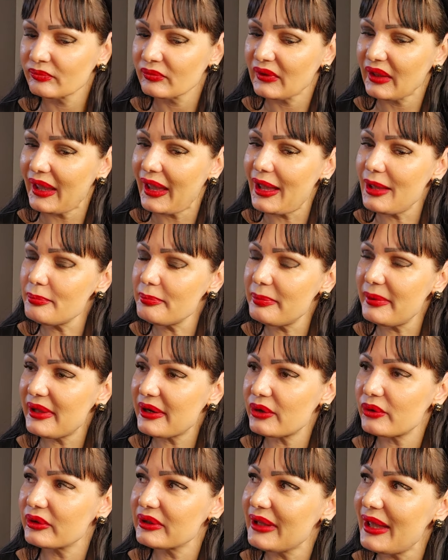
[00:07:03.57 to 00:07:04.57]

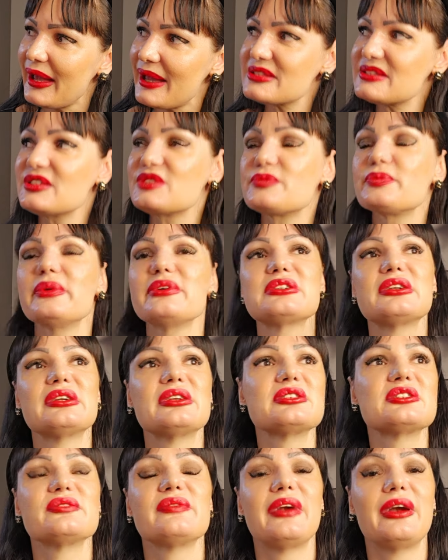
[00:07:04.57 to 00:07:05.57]
Emperor. Yes, this person
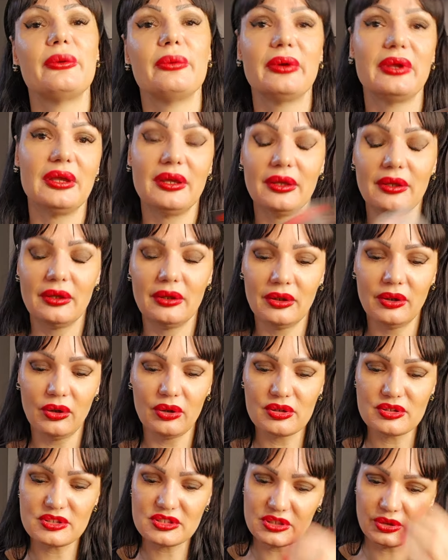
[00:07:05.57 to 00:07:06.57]
is very
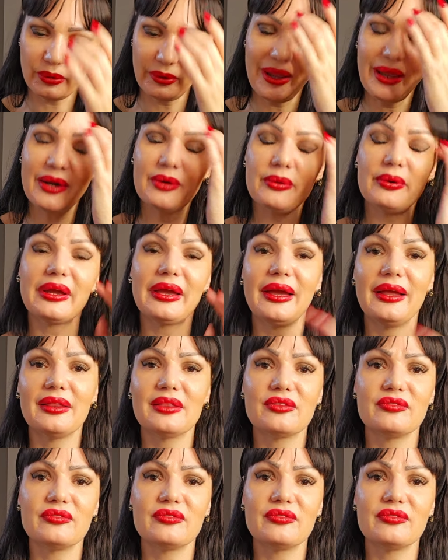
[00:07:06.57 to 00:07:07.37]
also arrogant,